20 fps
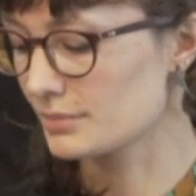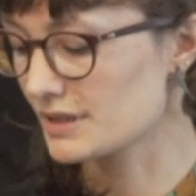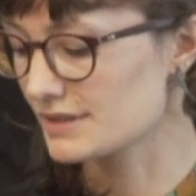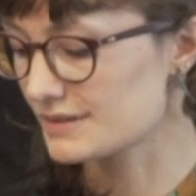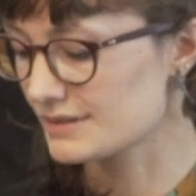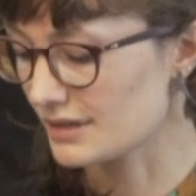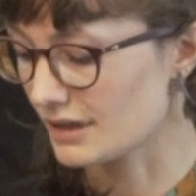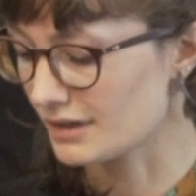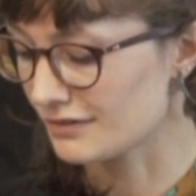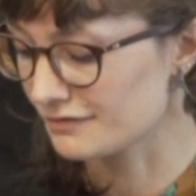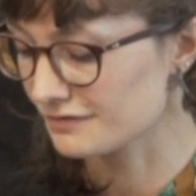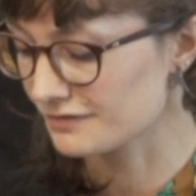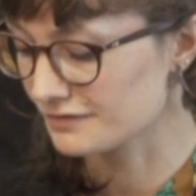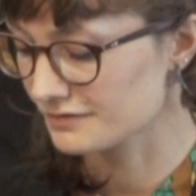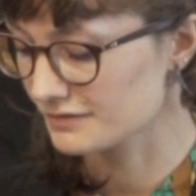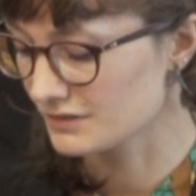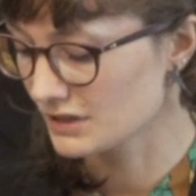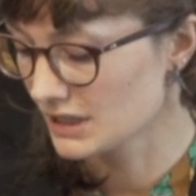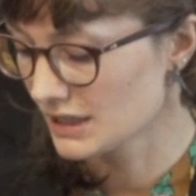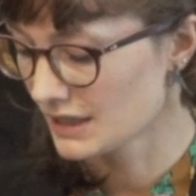
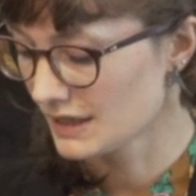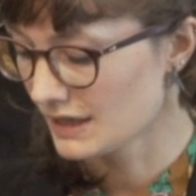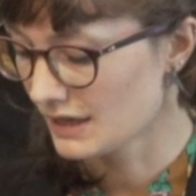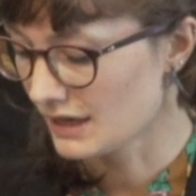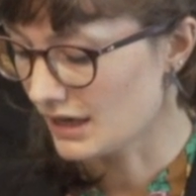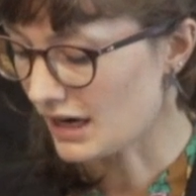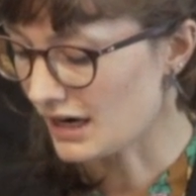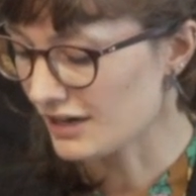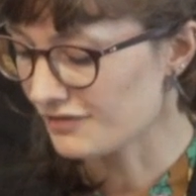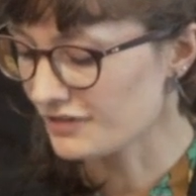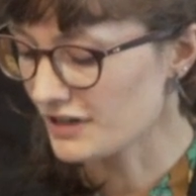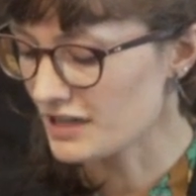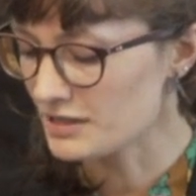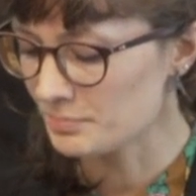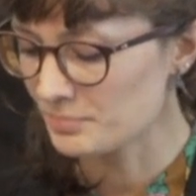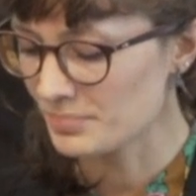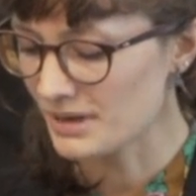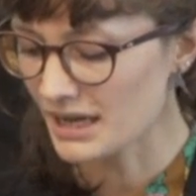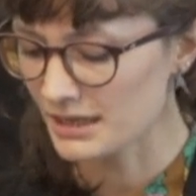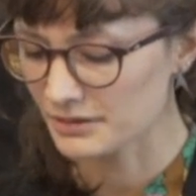myself. I
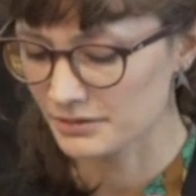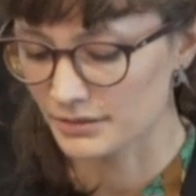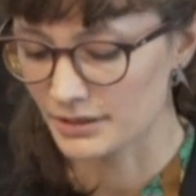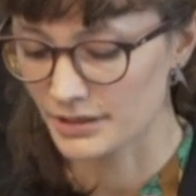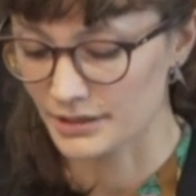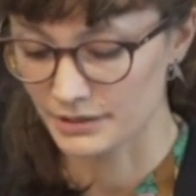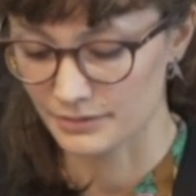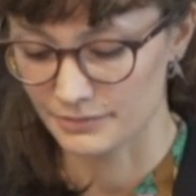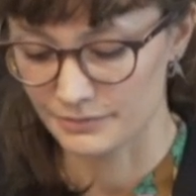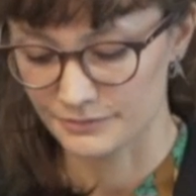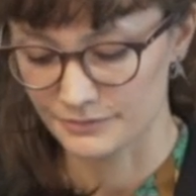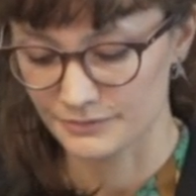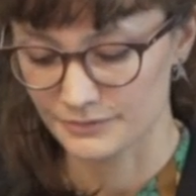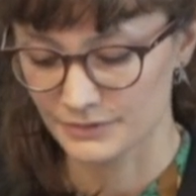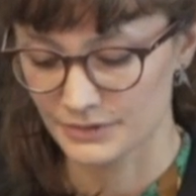felt bad then.